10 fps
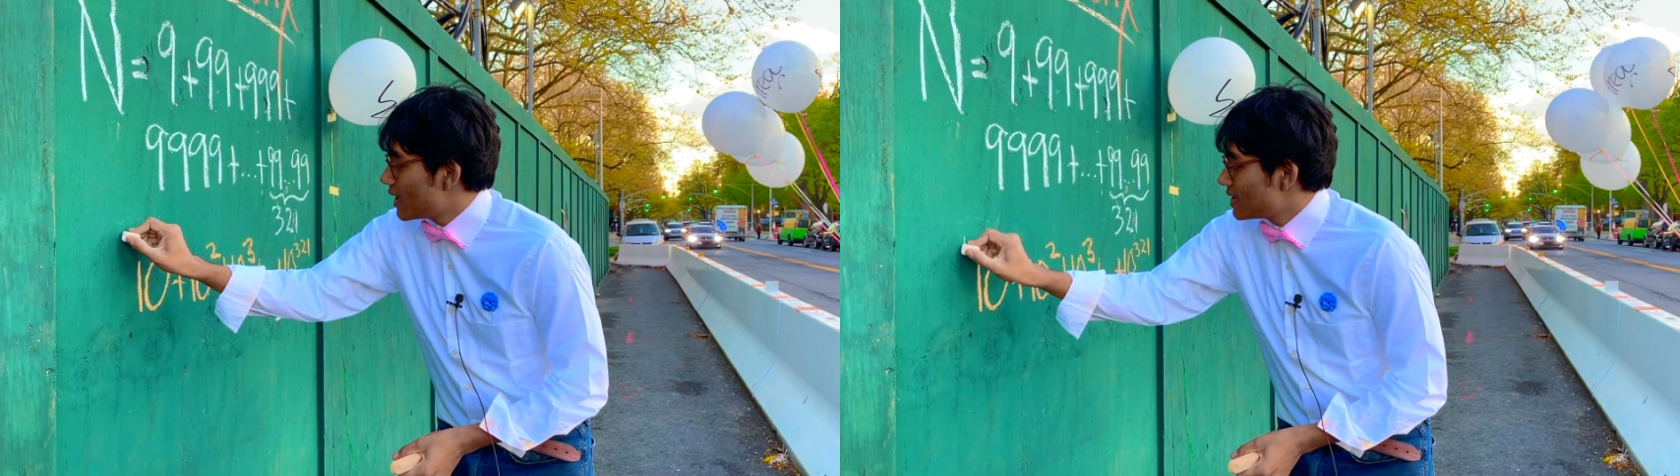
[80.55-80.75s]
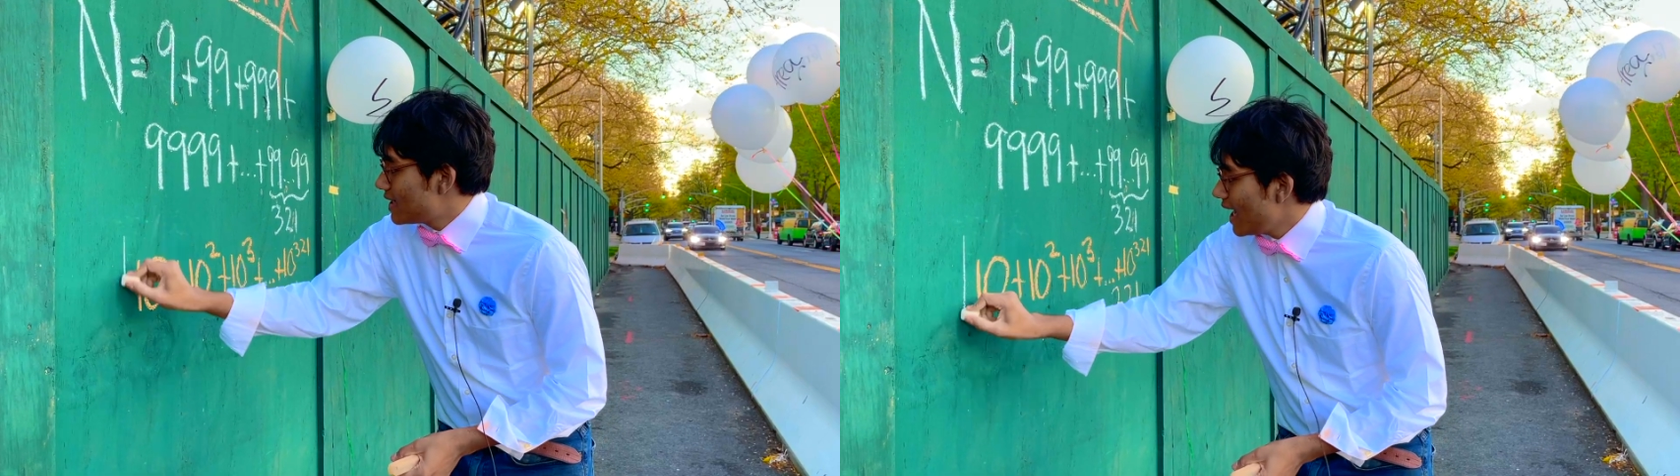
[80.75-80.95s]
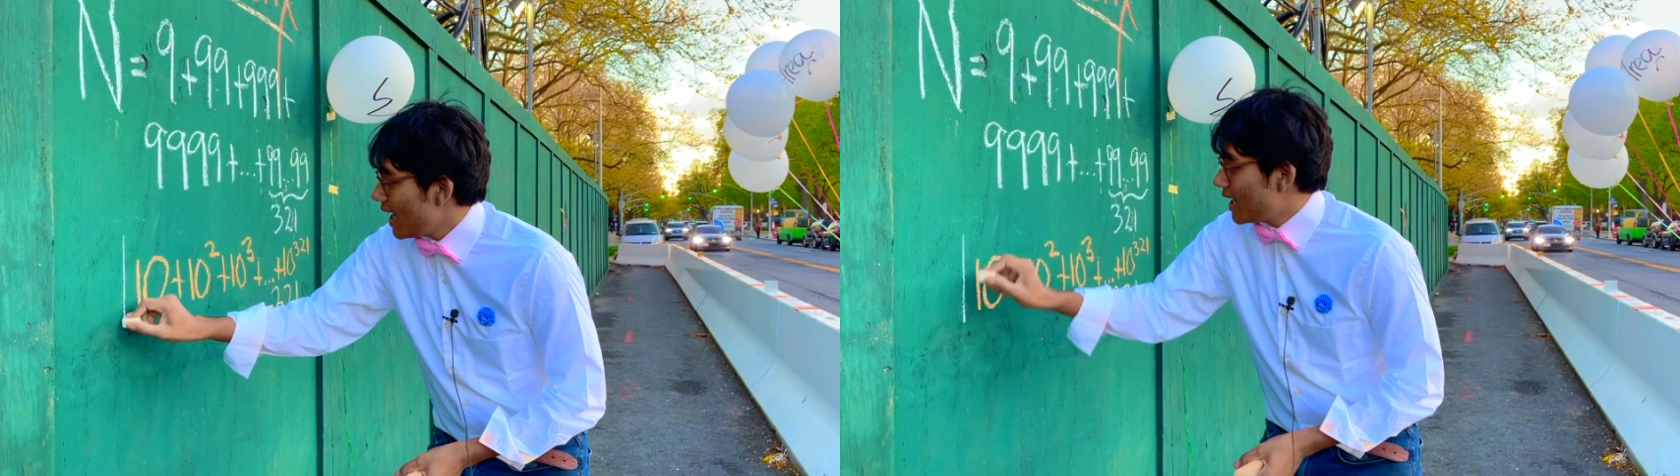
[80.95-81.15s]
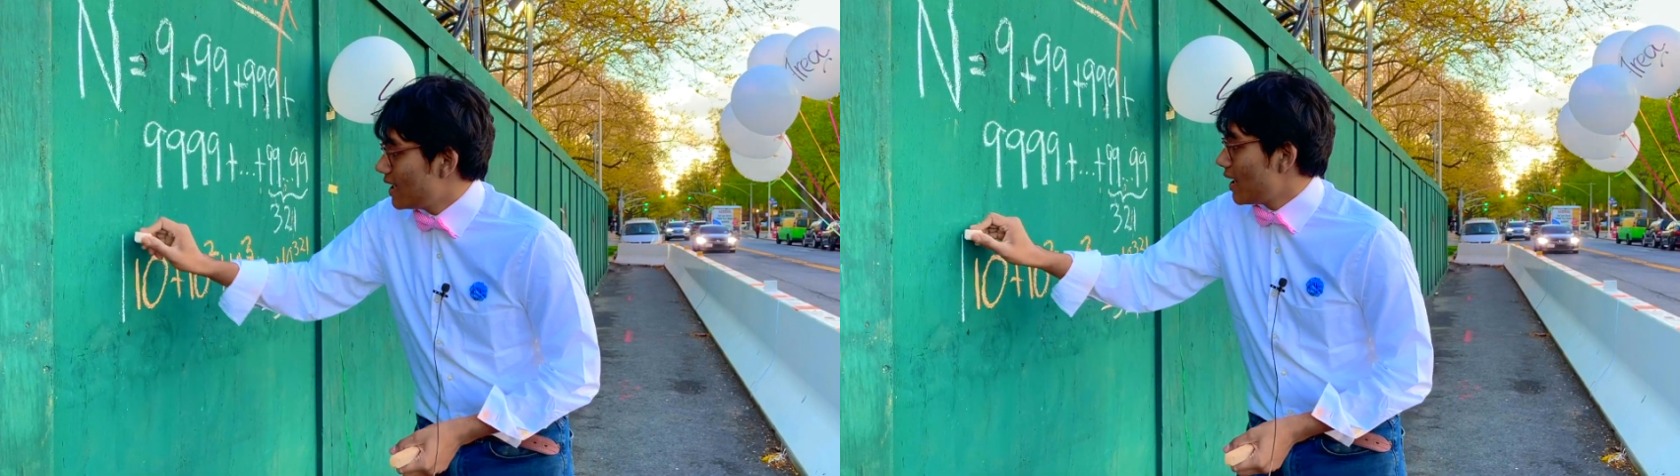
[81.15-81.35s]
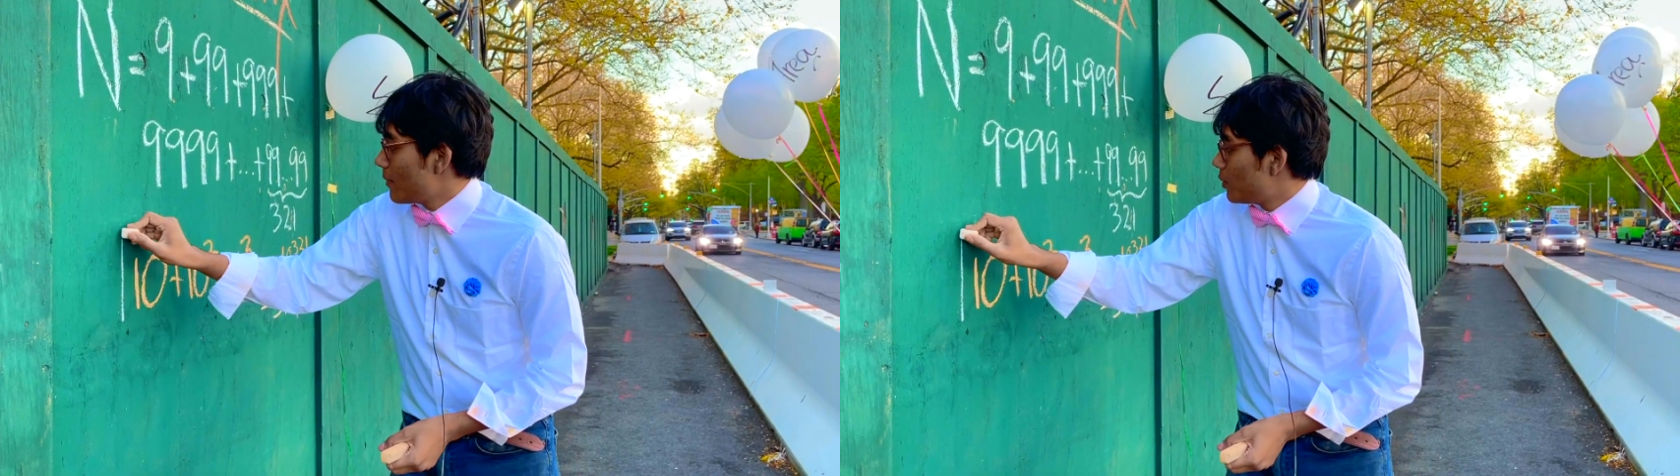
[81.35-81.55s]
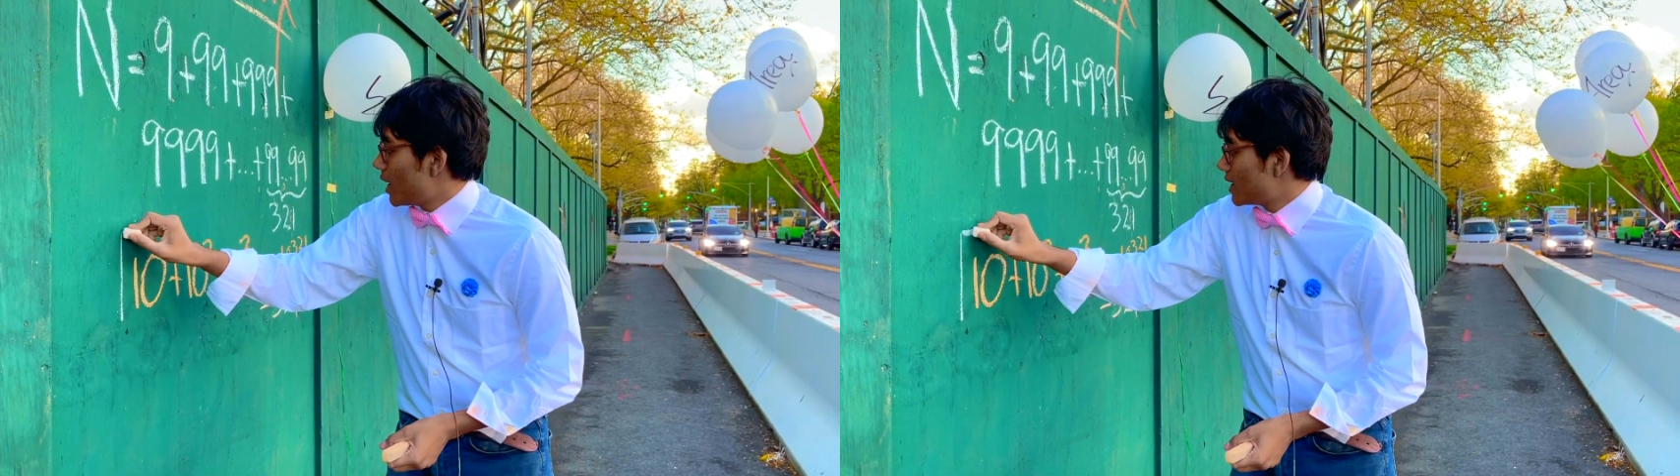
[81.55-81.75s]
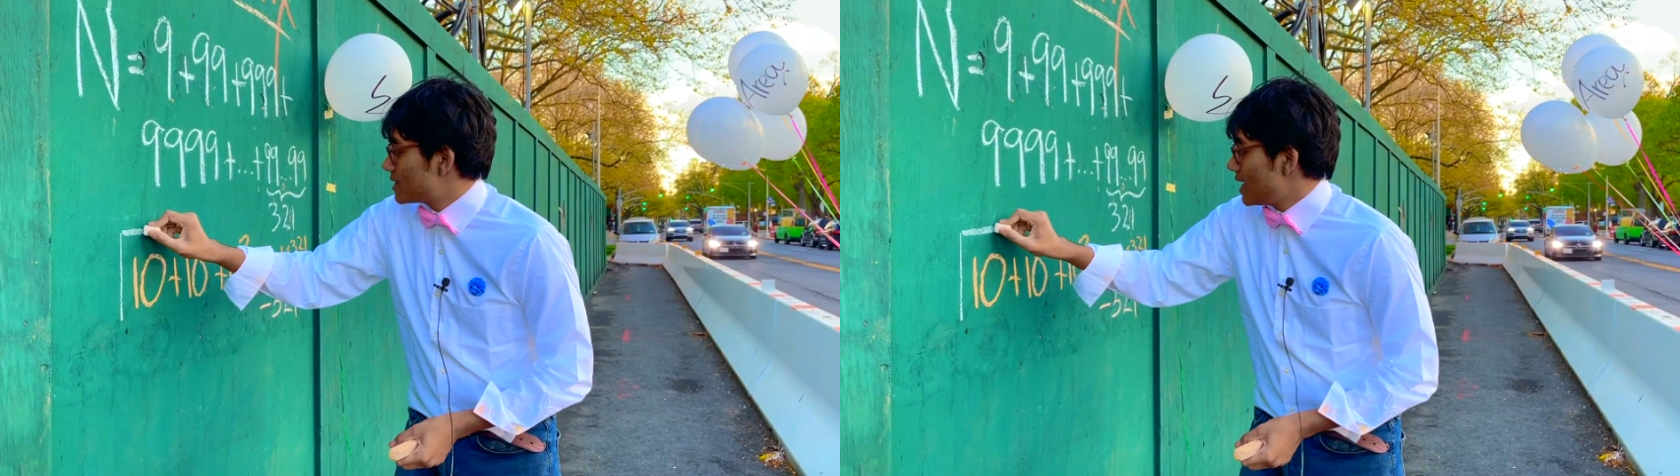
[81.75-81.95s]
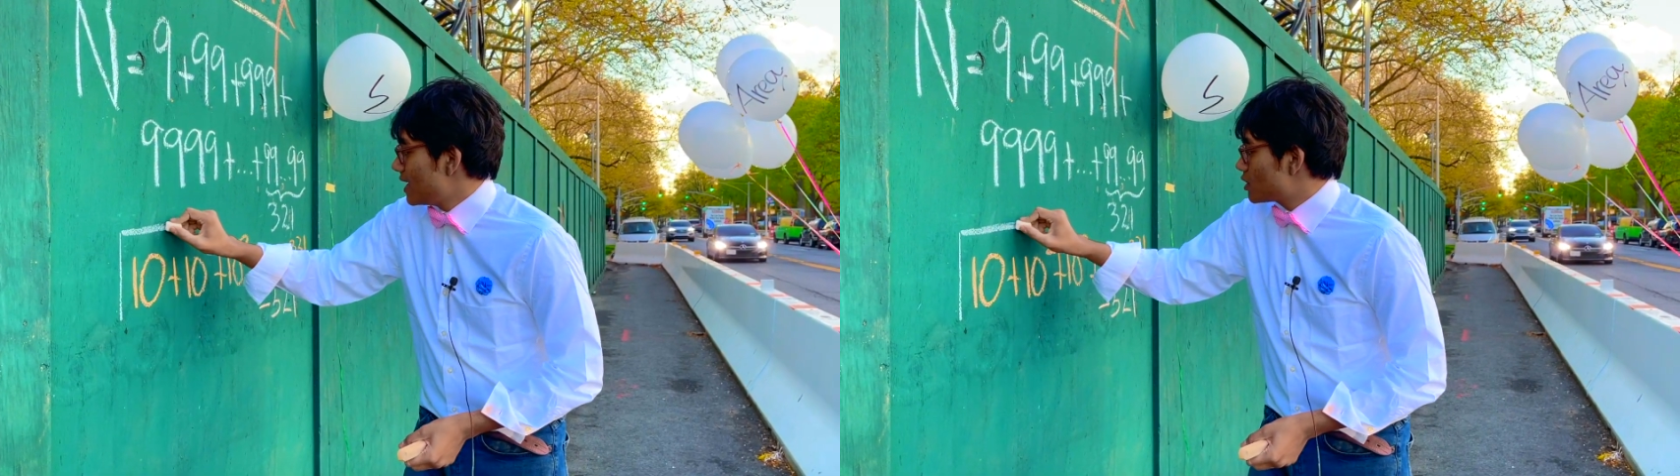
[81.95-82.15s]
And so now we
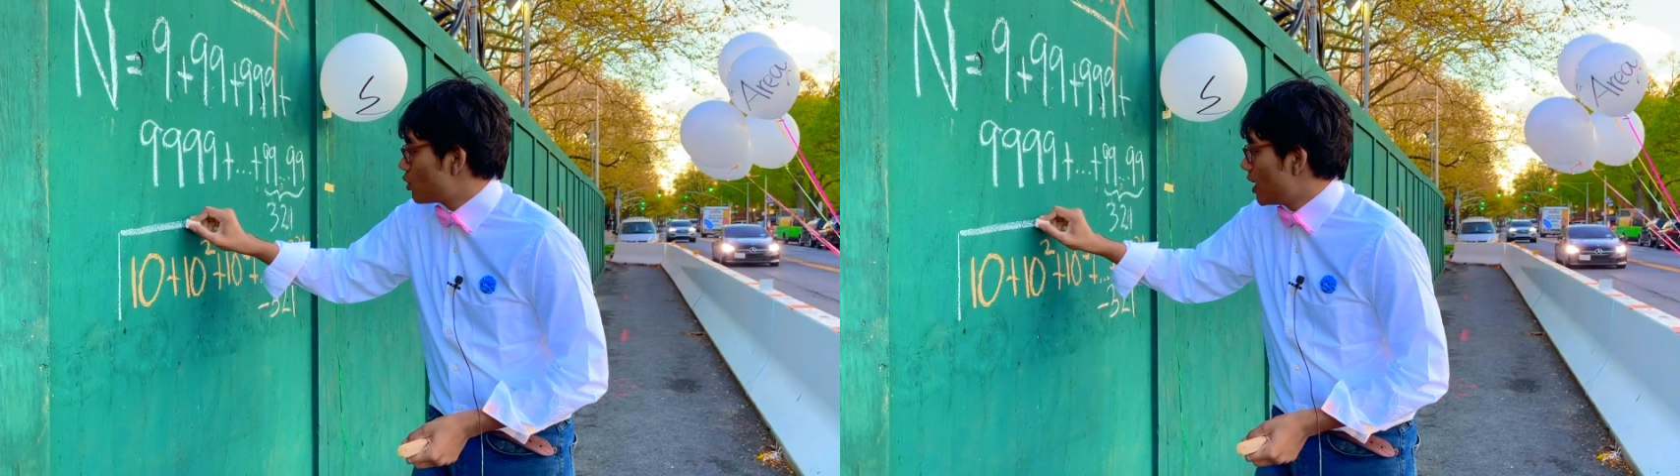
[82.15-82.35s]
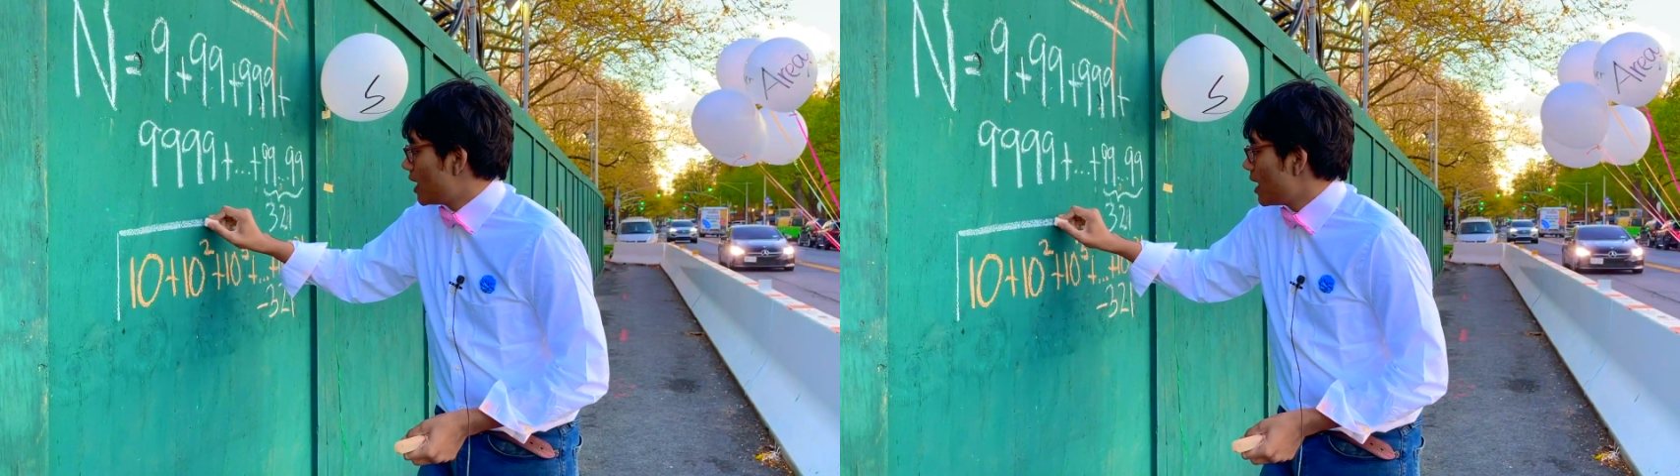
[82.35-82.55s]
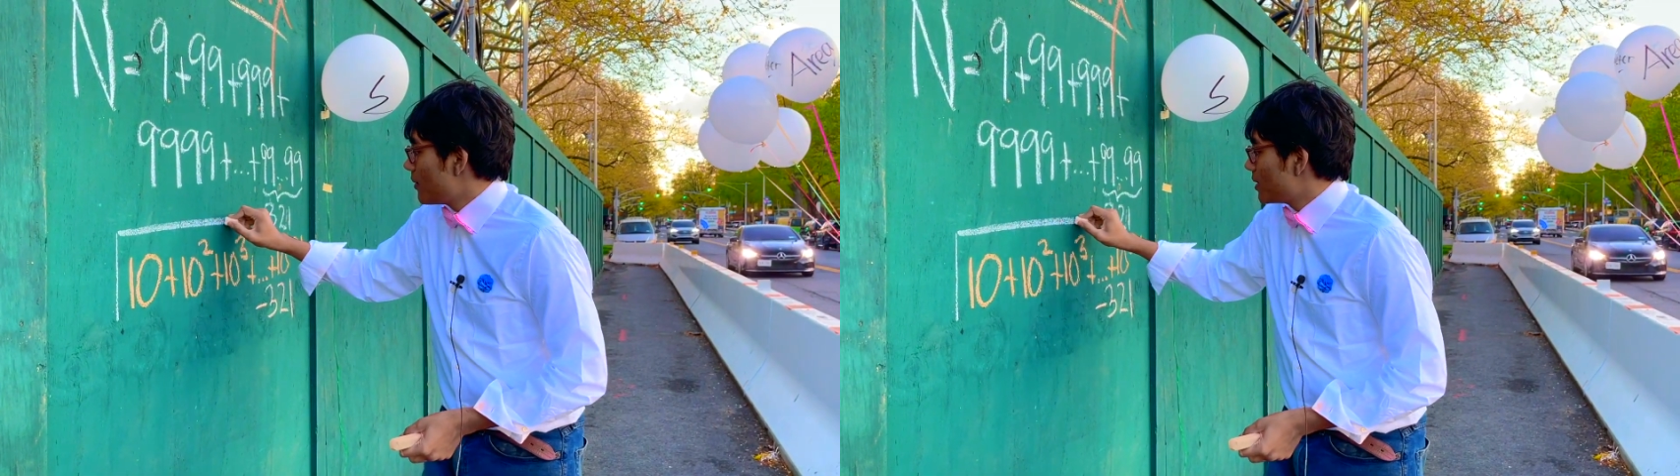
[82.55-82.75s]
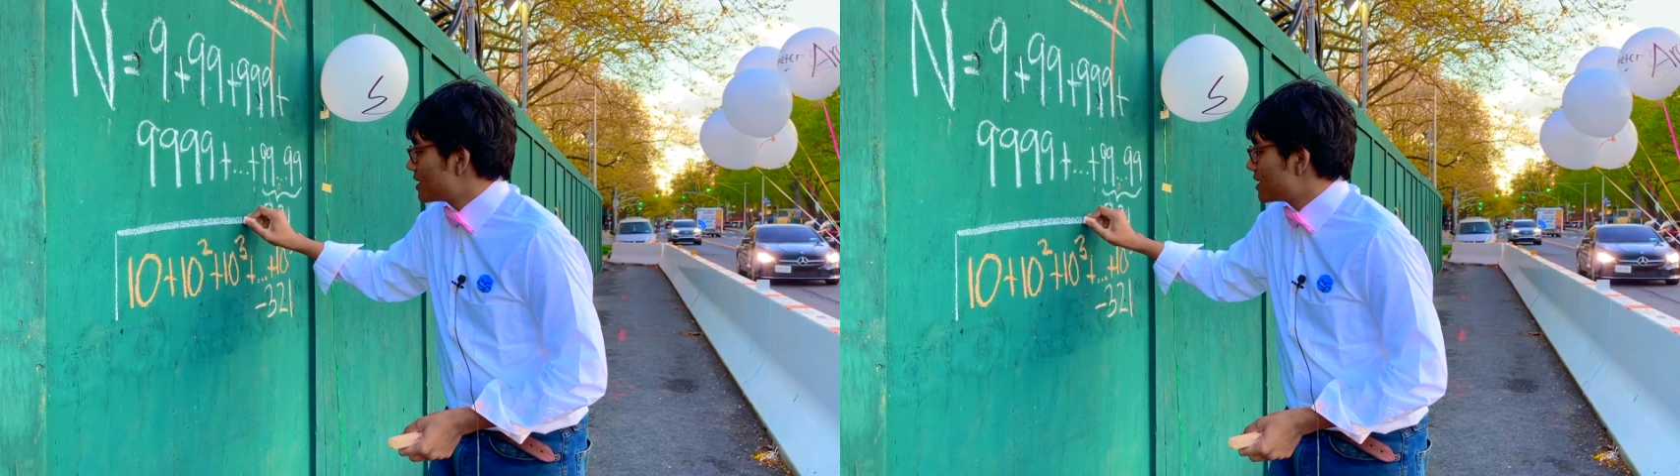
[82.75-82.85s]
can creatively